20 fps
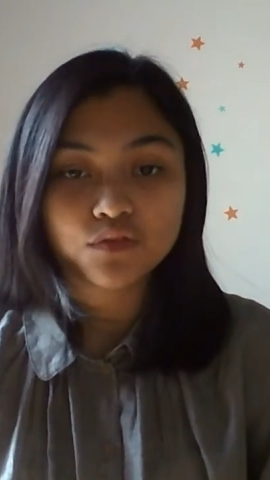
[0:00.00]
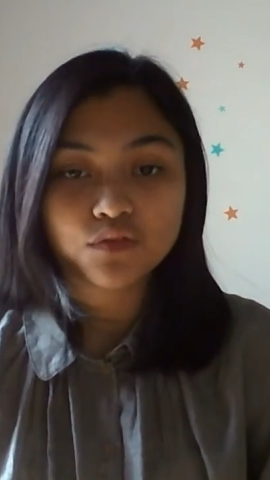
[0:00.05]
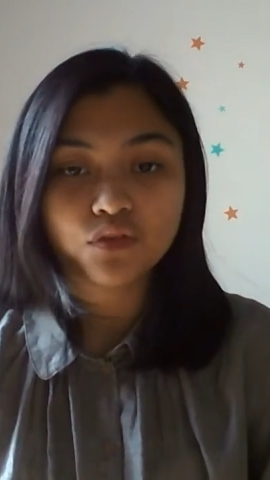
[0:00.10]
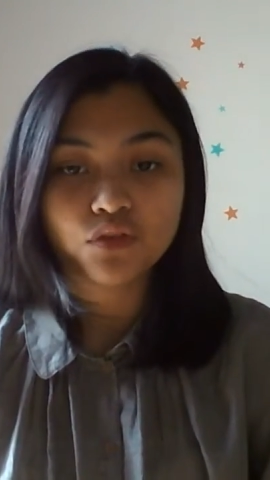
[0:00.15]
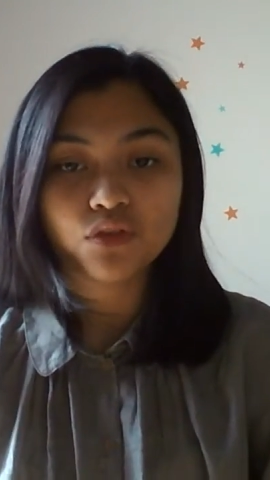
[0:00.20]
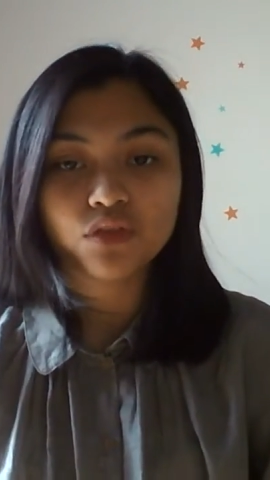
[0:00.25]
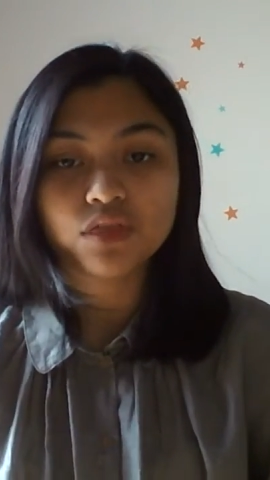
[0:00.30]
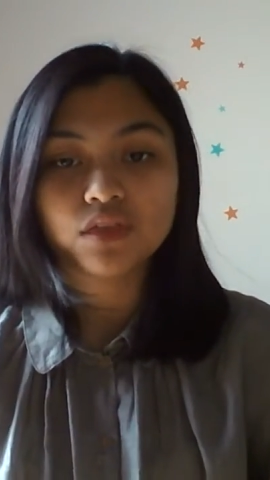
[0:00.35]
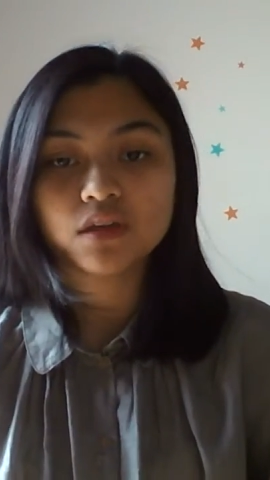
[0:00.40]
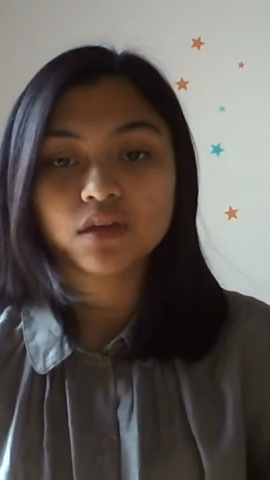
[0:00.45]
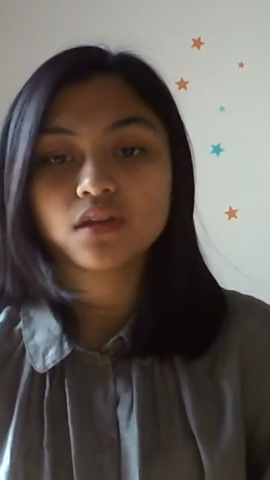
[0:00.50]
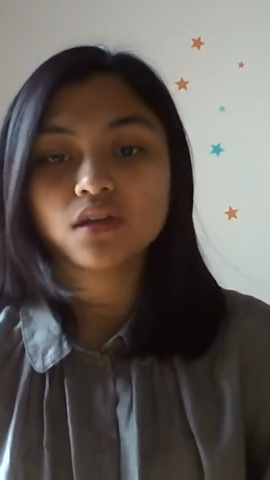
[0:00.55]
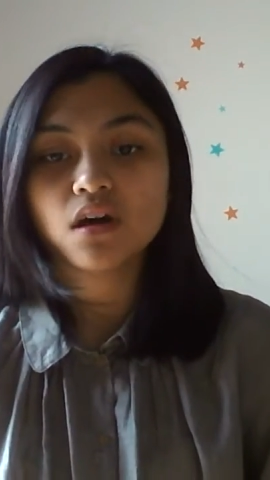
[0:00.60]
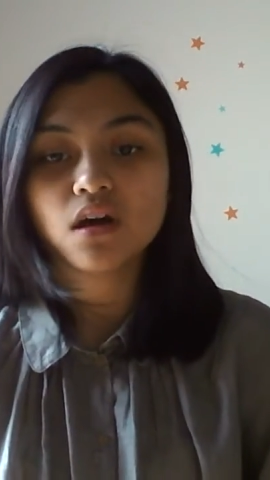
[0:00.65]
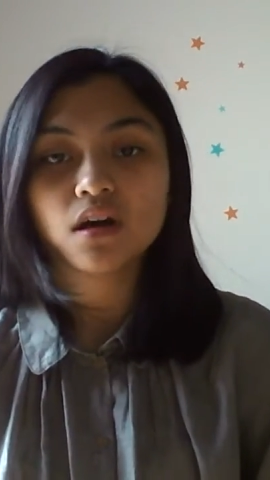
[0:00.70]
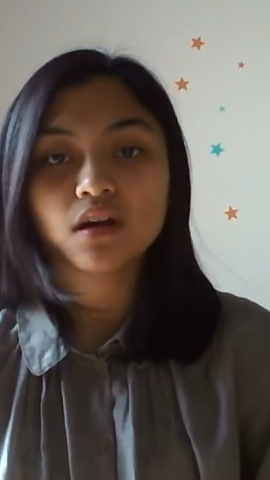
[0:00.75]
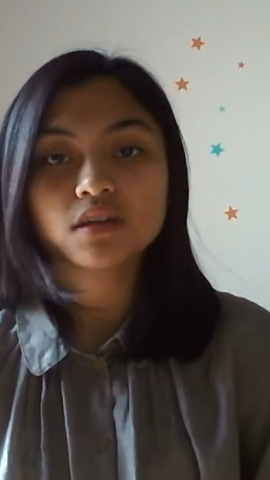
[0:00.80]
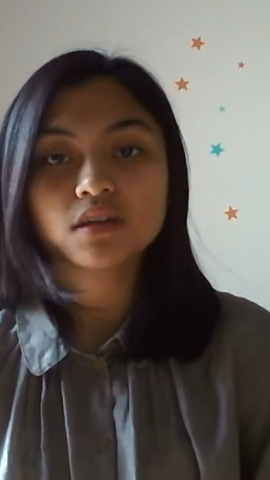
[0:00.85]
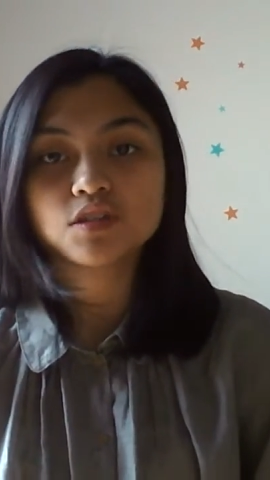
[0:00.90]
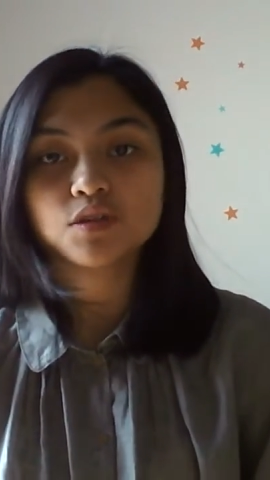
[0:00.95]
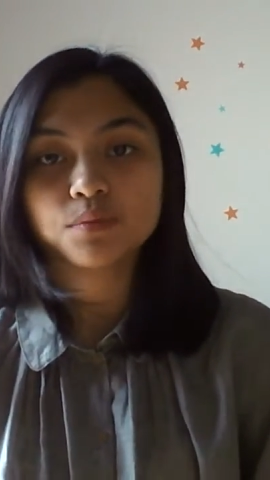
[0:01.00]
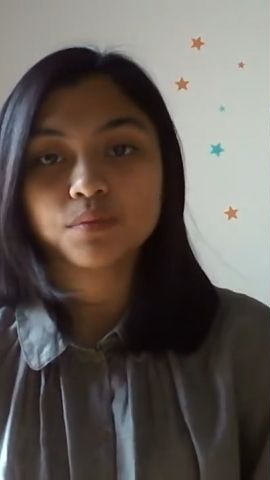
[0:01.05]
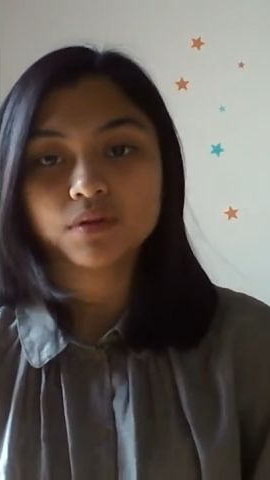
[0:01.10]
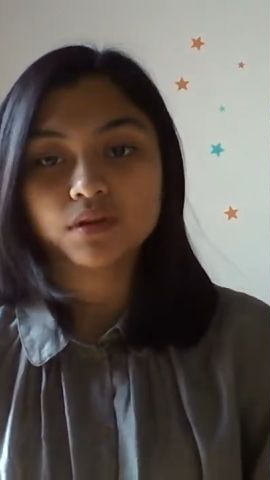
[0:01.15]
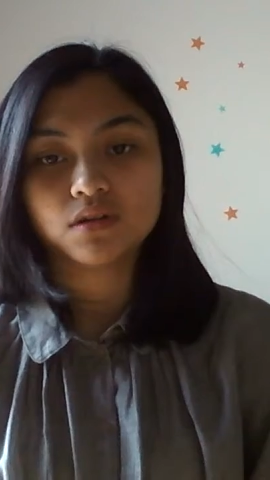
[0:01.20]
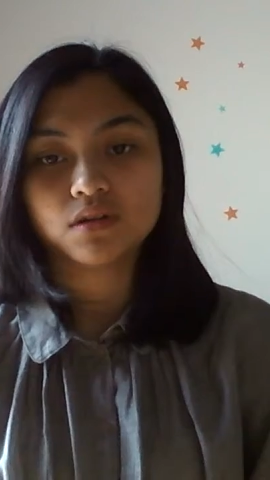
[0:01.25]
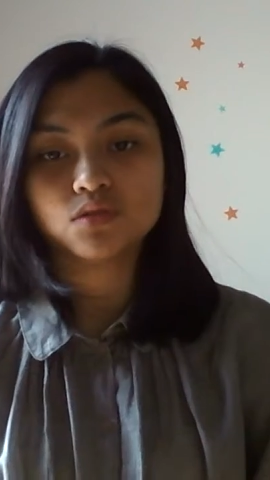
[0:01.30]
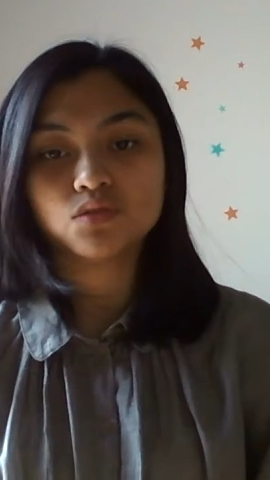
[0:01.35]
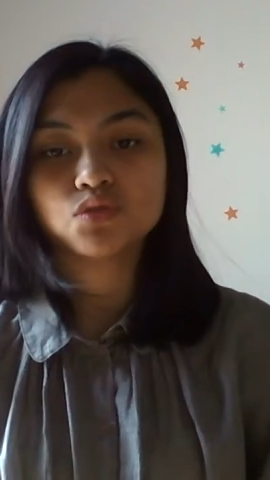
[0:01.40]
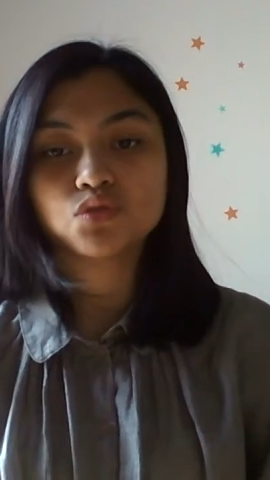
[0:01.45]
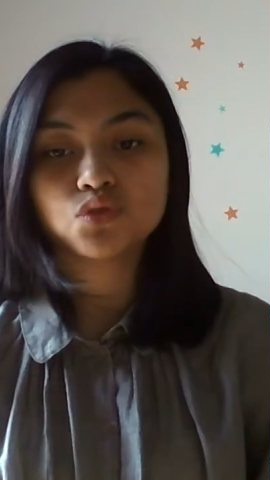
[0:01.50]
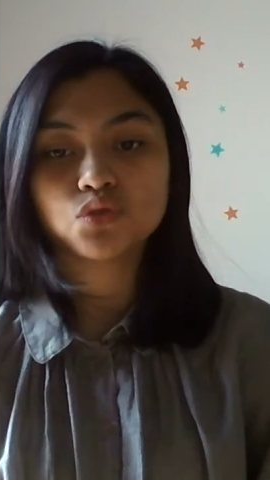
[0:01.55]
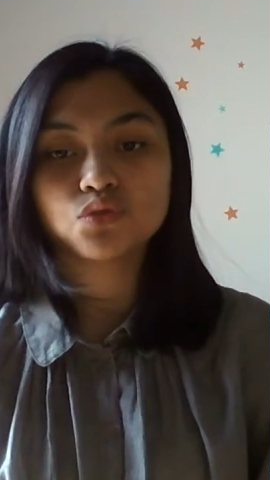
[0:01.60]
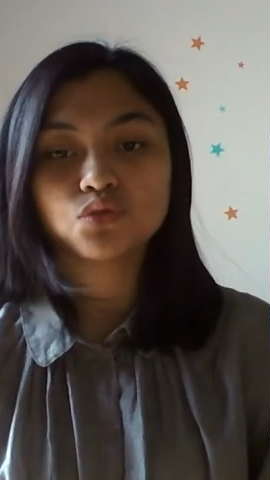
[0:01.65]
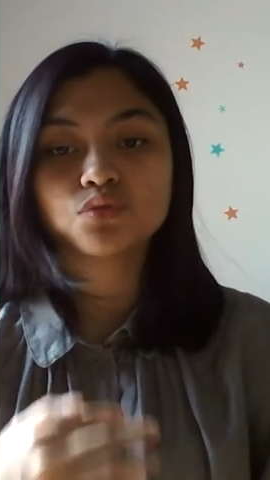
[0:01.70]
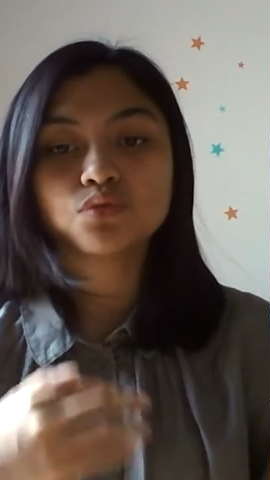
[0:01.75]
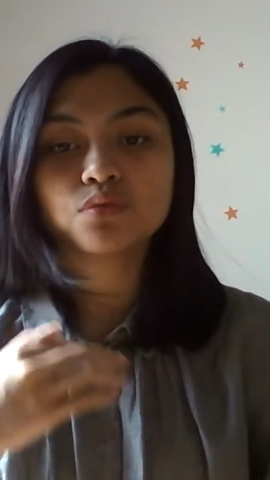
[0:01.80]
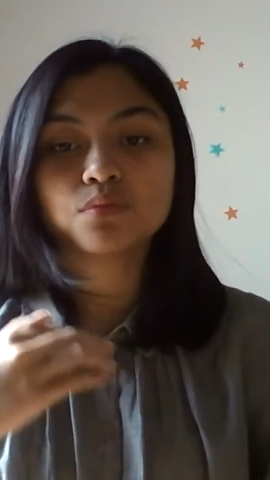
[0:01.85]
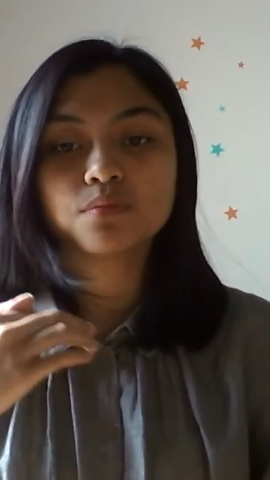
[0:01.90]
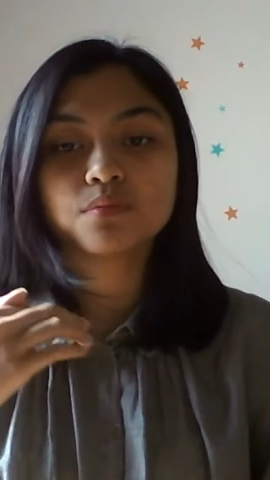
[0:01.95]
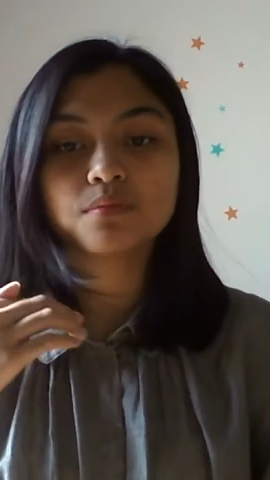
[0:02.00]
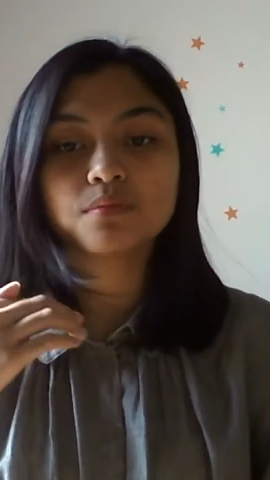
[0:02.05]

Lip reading: for the young entrepreneur to